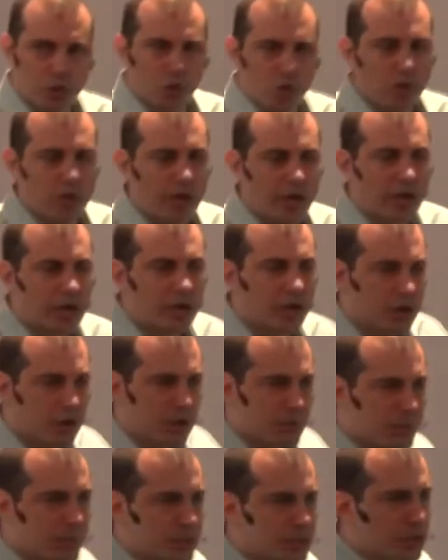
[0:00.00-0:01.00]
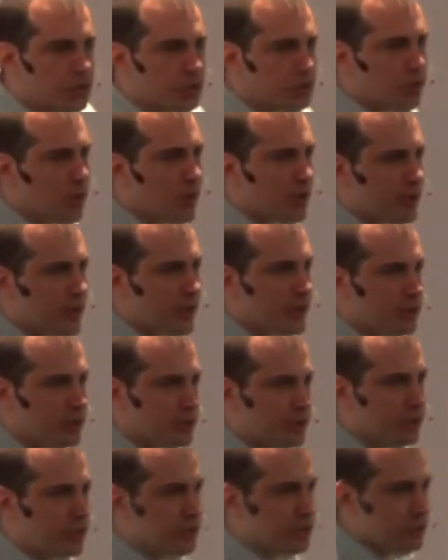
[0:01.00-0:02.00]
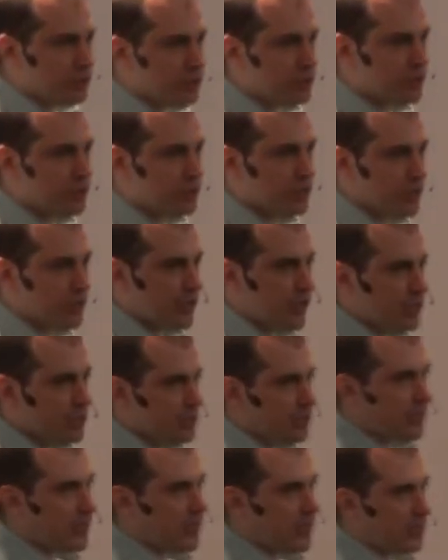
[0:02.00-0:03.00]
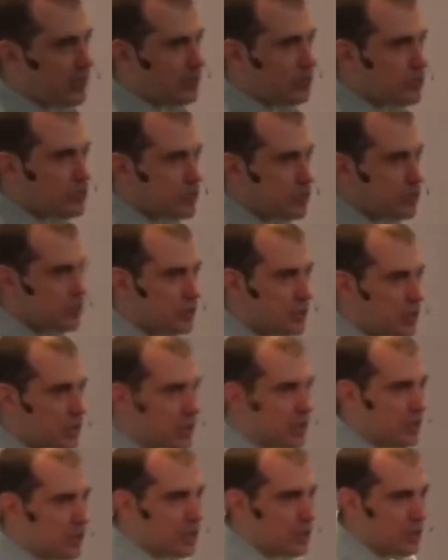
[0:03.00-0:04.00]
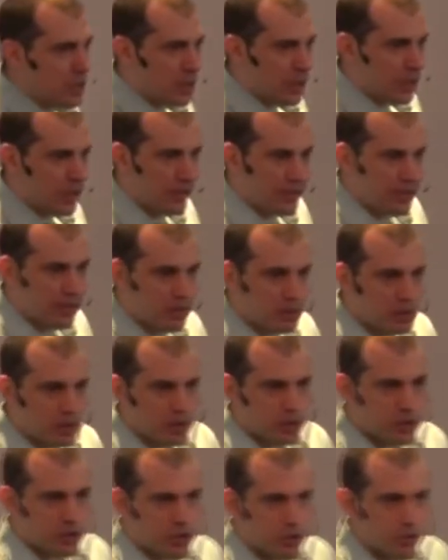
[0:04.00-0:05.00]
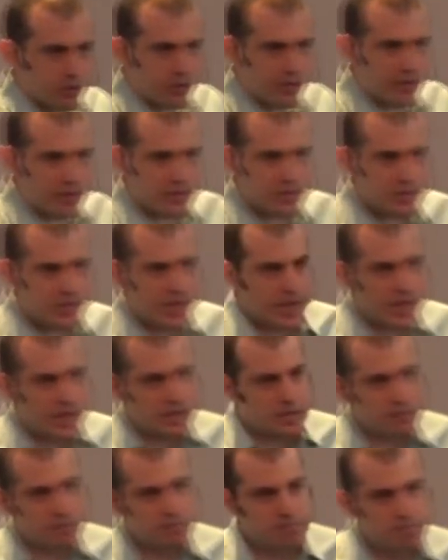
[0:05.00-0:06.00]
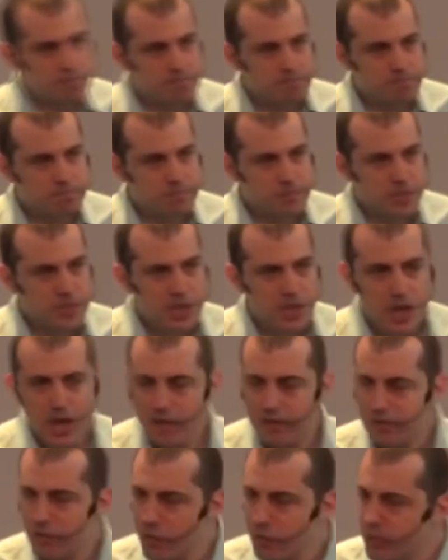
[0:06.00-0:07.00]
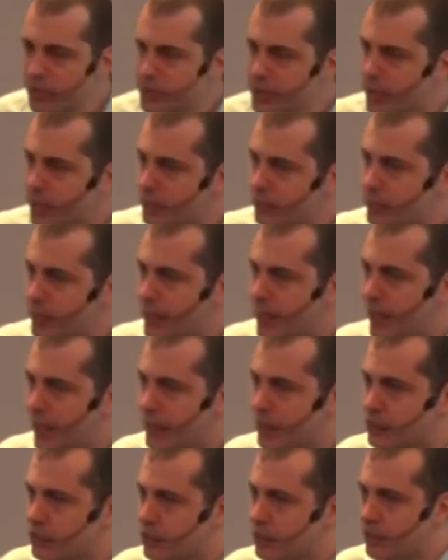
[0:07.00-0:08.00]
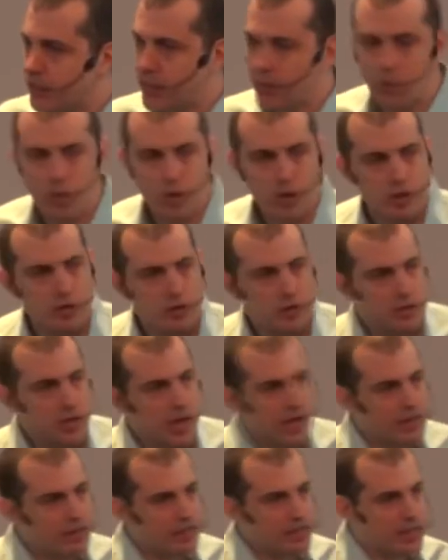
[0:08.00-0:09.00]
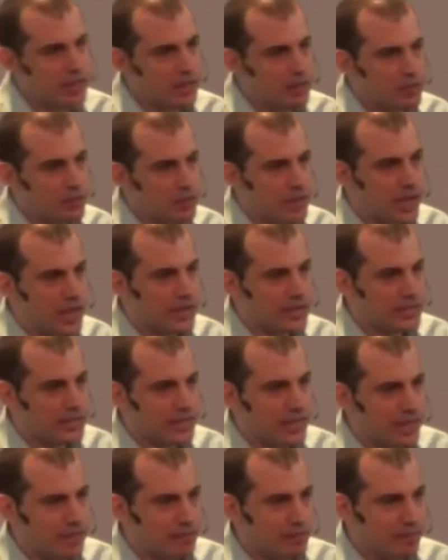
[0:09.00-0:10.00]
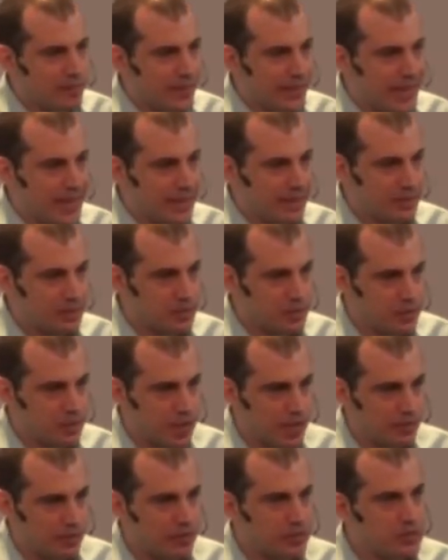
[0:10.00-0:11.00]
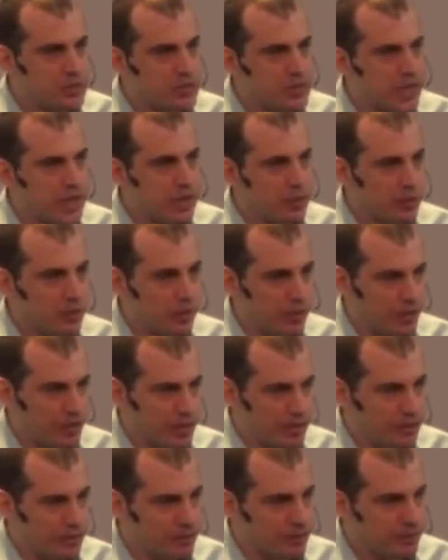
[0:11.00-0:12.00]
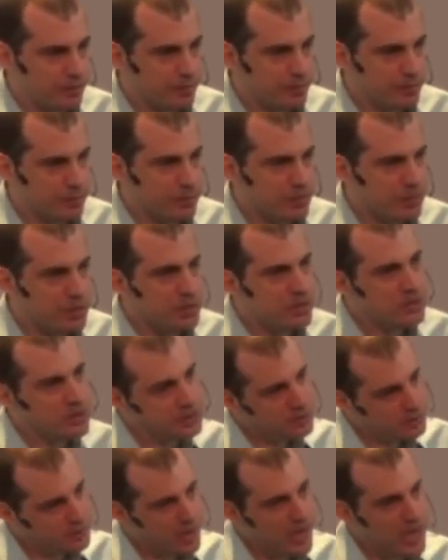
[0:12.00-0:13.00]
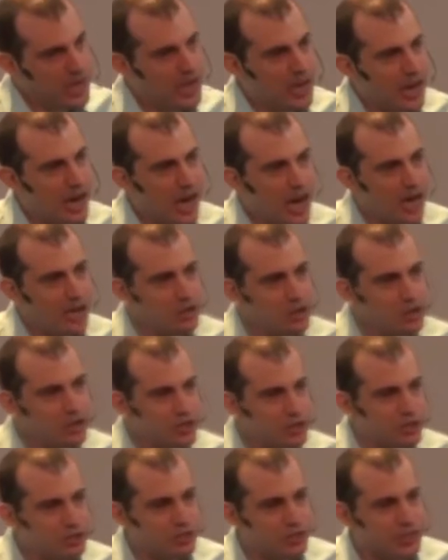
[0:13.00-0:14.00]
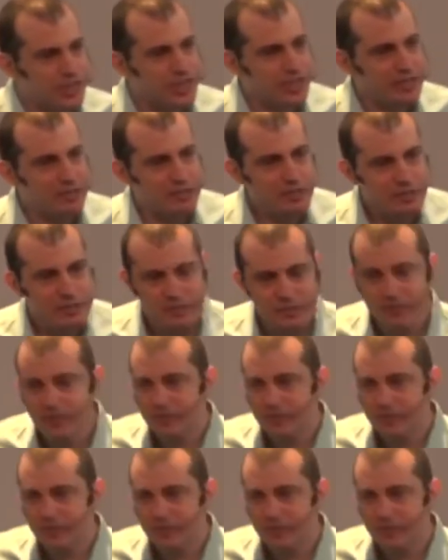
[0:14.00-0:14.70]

coin but don't worry, you can use this to get bananas, they look at you and they say, I've always had bananas for my work. I think I would like to have bananas, not this yellow thing. A hundred years later,